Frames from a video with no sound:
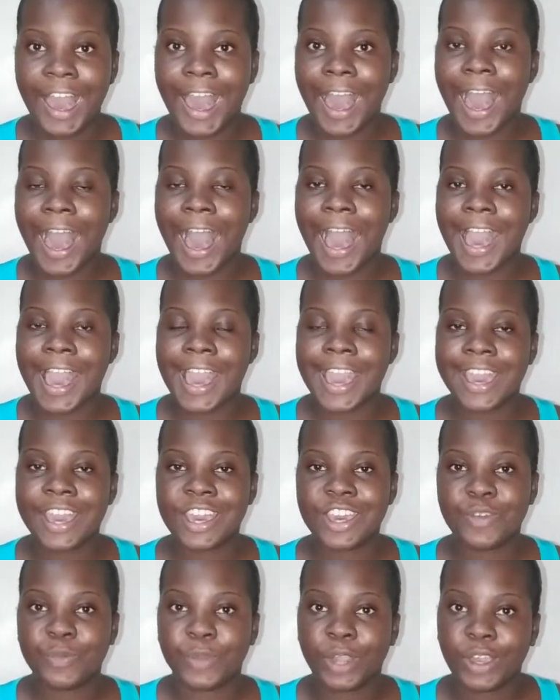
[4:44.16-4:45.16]

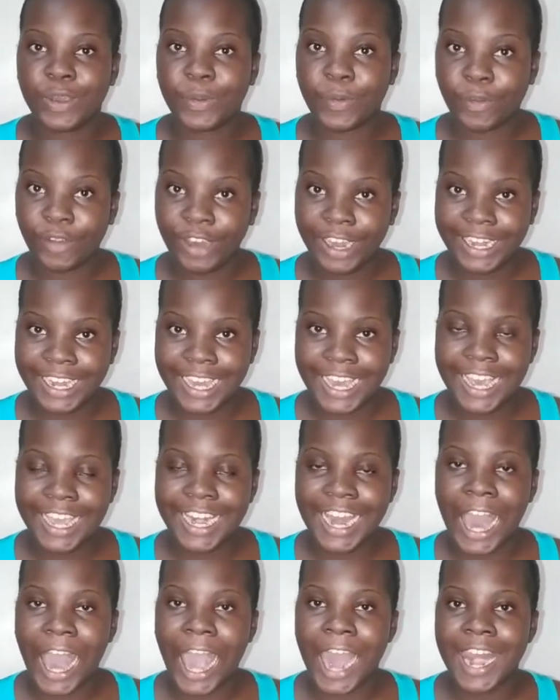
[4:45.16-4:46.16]
I
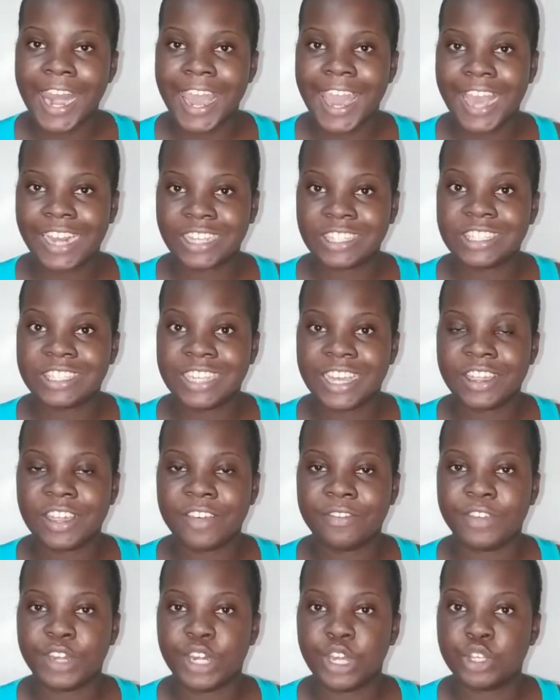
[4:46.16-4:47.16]
recorded and edited the
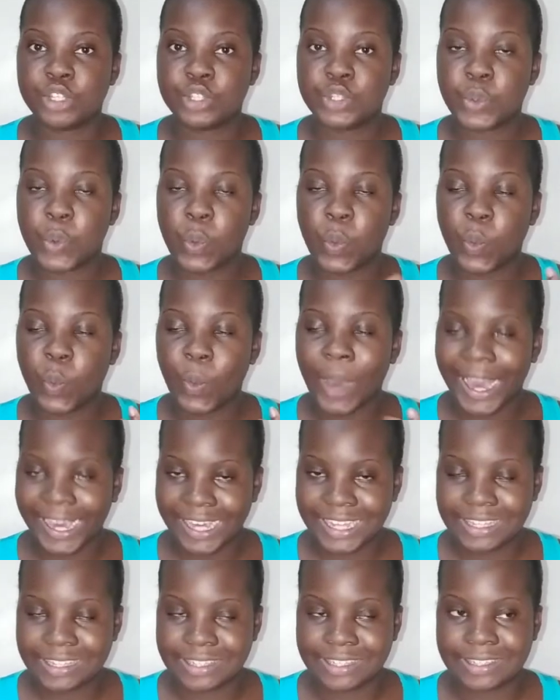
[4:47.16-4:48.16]
video
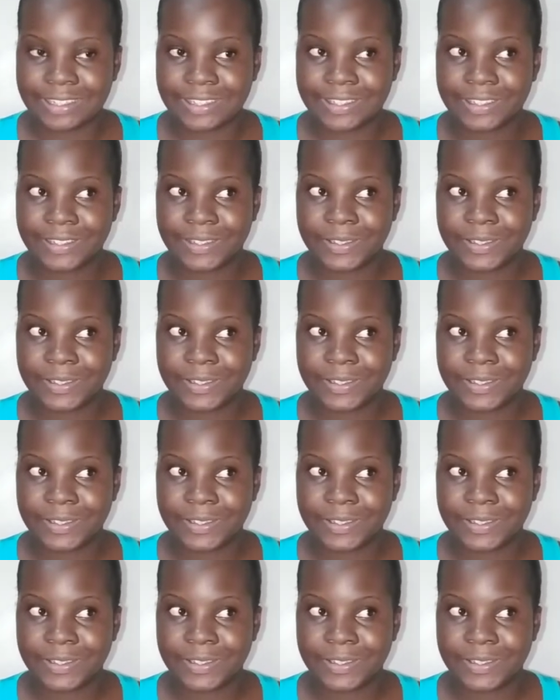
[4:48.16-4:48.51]
twice